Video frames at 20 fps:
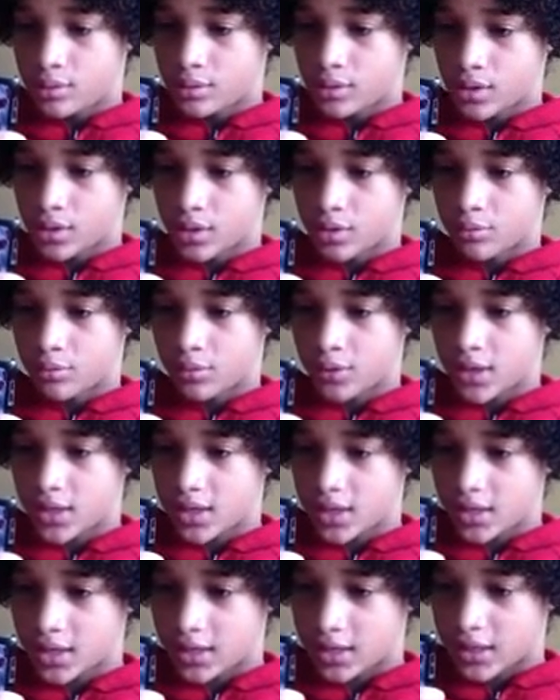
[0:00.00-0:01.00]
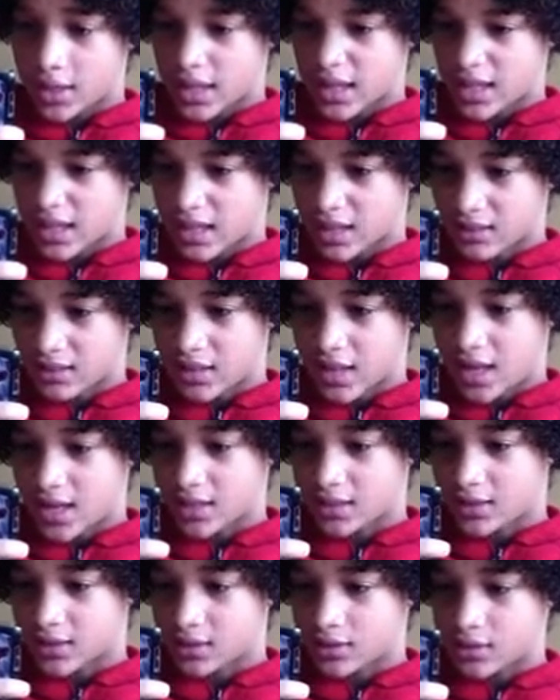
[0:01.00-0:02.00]
the reading
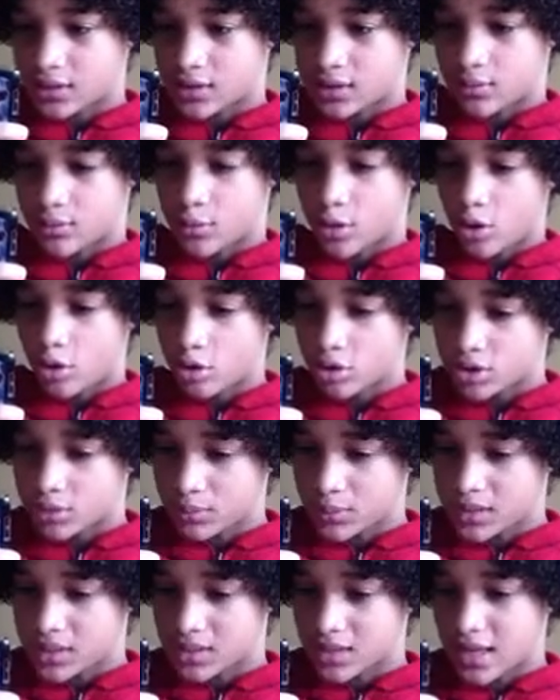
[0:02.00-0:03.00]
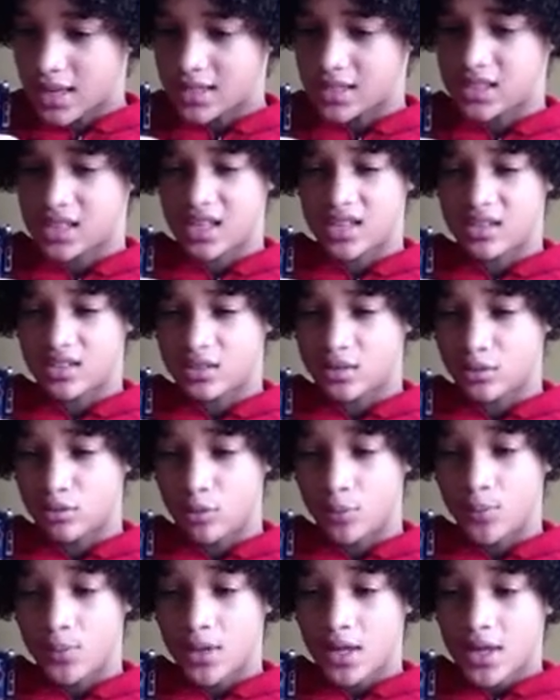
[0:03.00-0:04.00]
Cataclysm, The Ultimate's Last Stand
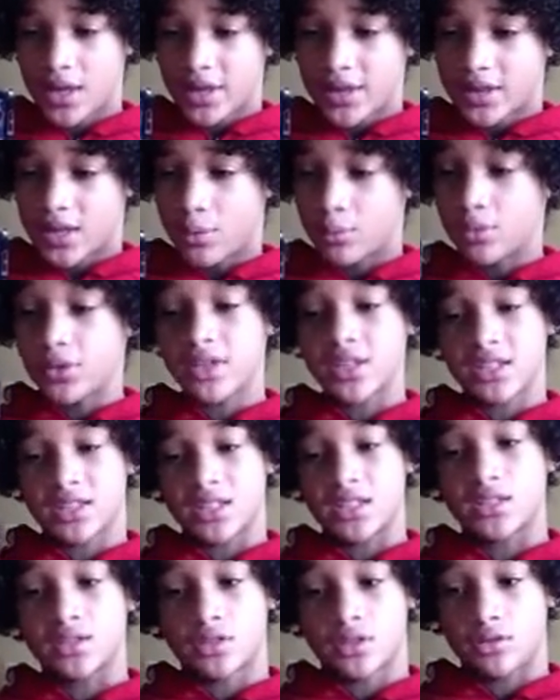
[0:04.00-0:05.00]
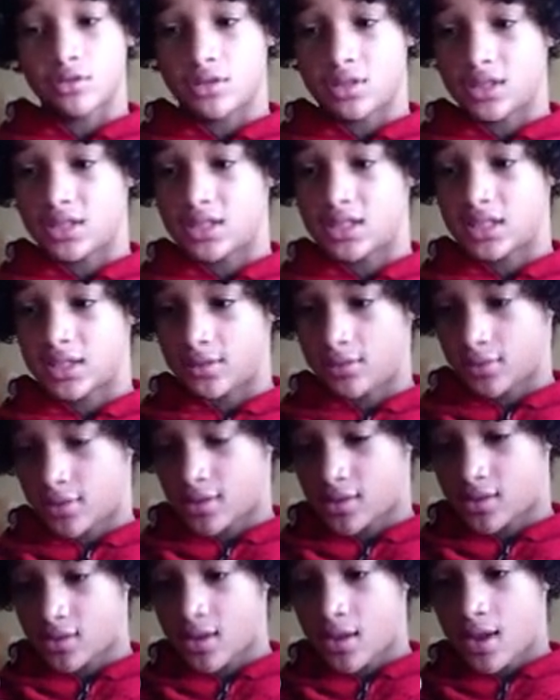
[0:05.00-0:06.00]
2, that we get this juicy
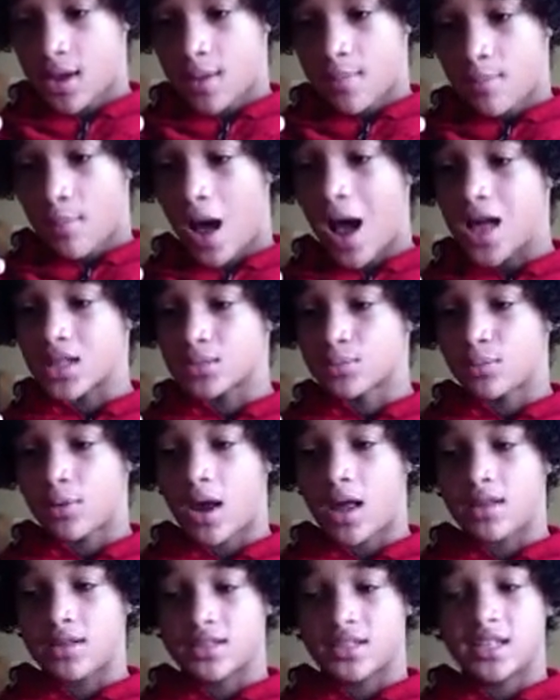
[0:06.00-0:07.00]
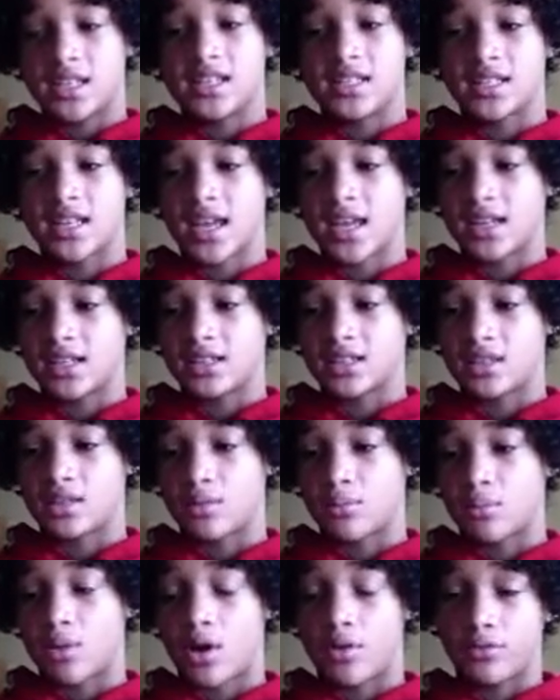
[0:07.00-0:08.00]
tease. Miles Morales is heading to
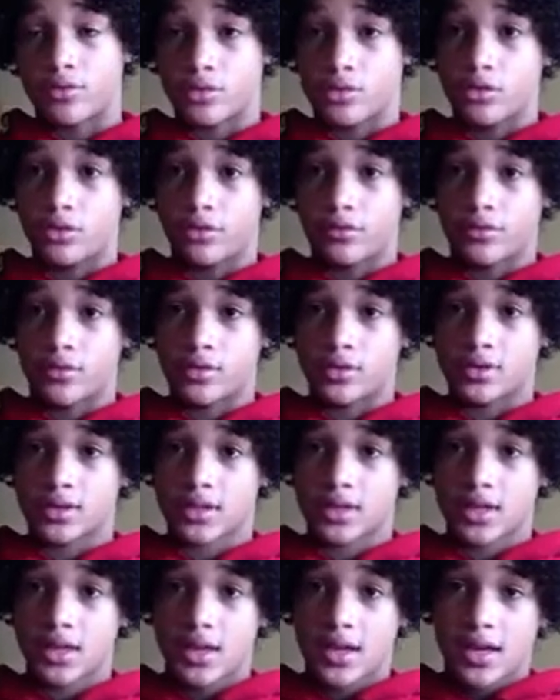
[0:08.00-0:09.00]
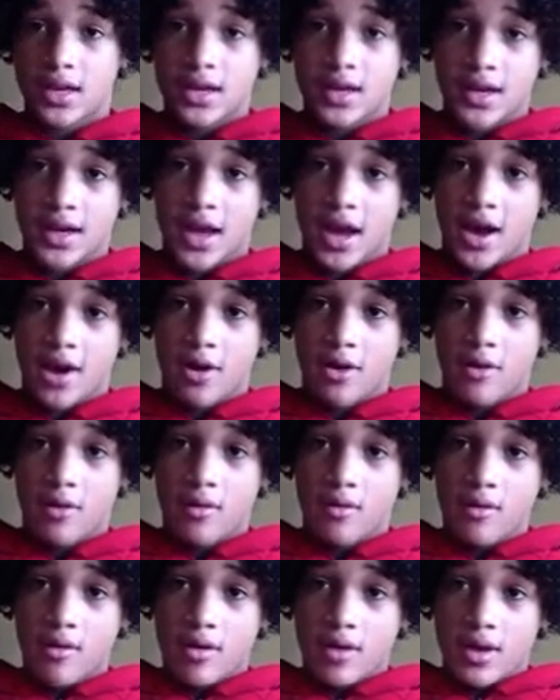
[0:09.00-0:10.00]
the Marvel Universe. Now,
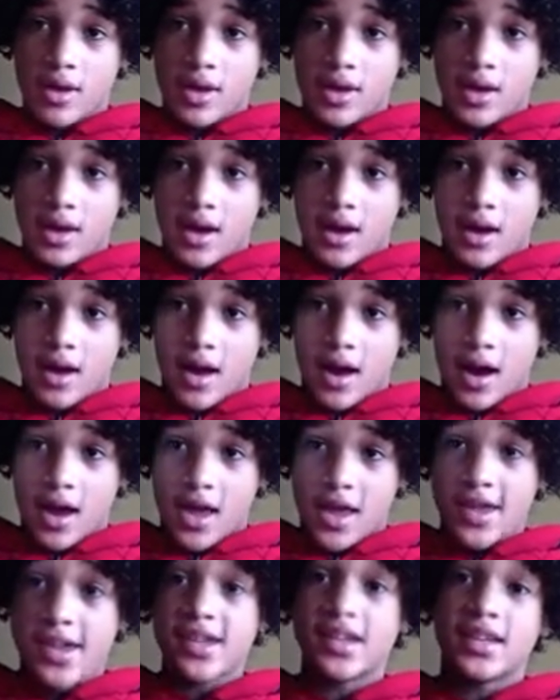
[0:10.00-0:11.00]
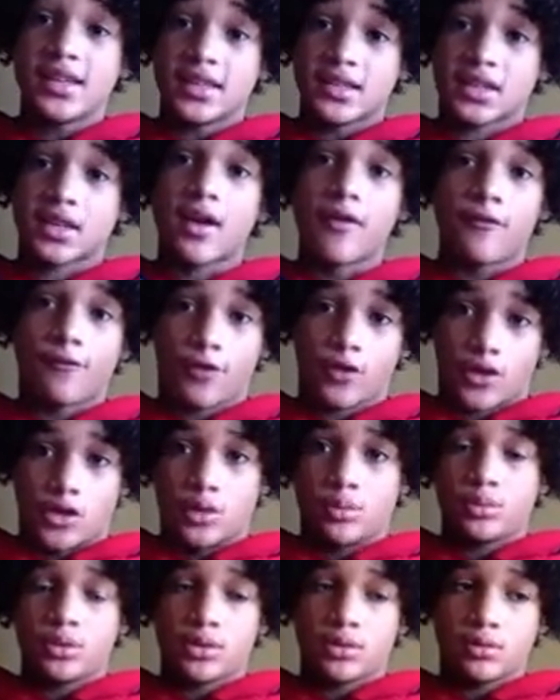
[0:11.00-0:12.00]
it is
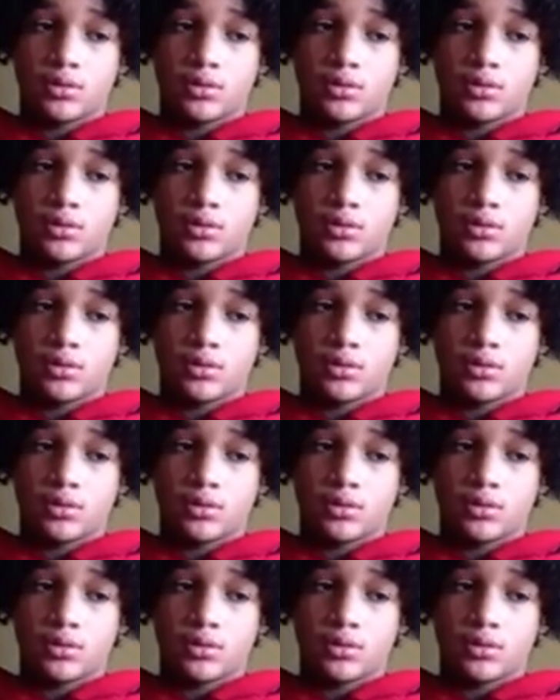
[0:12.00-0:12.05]
confirmed.